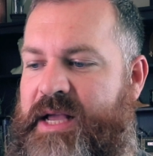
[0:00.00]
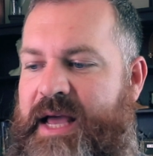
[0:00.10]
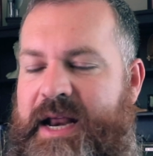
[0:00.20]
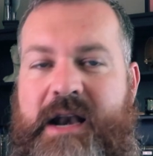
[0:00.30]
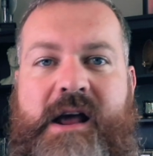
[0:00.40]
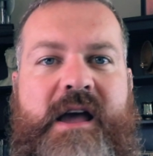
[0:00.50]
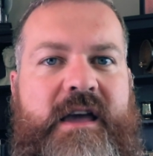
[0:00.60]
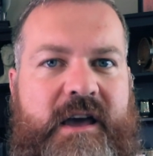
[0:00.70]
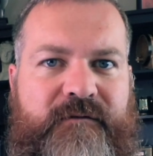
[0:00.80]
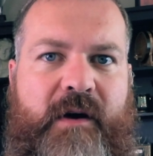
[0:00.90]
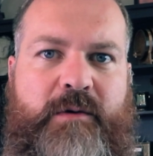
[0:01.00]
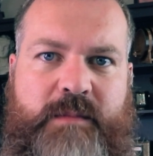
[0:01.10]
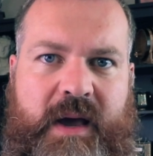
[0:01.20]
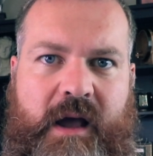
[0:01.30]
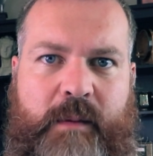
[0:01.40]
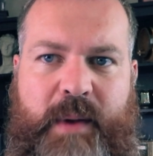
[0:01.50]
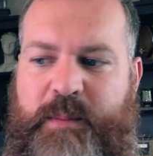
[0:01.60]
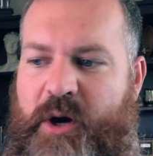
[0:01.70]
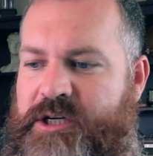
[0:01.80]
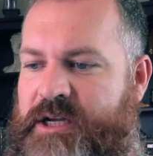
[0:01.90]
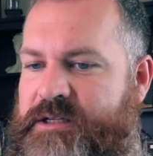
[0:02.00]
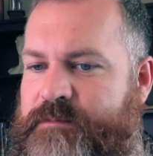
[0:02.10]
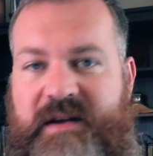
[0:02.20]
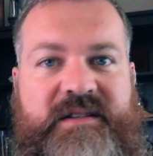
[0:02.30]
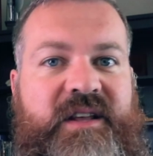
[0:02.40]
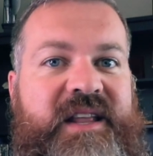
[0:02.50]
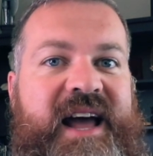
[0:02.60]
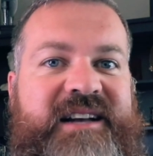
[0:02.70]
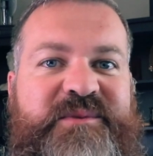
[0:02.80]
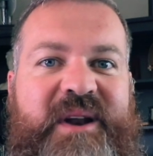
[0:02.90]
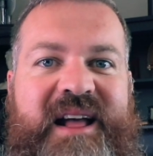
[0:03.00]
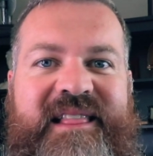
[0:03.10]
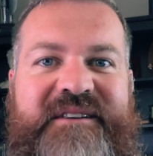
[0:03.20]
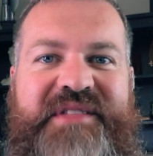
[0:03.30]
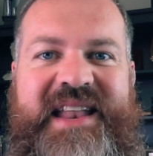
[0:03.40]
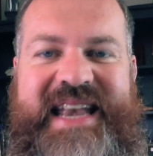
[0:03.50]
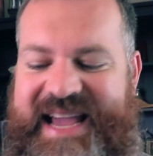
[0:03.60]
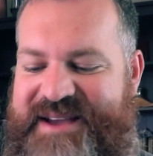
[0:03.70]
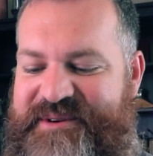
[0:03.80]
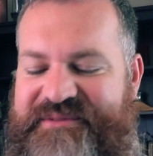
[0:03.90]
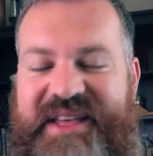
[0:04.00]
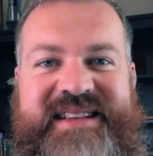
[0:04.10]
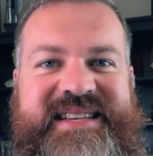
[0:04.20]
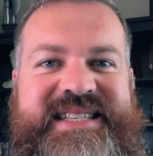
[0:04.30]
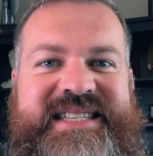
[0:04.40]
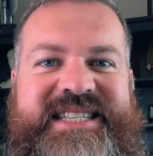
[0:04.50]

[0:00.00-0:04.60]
to get in if I was making a big purchase. So the next one, I love the name of this. It's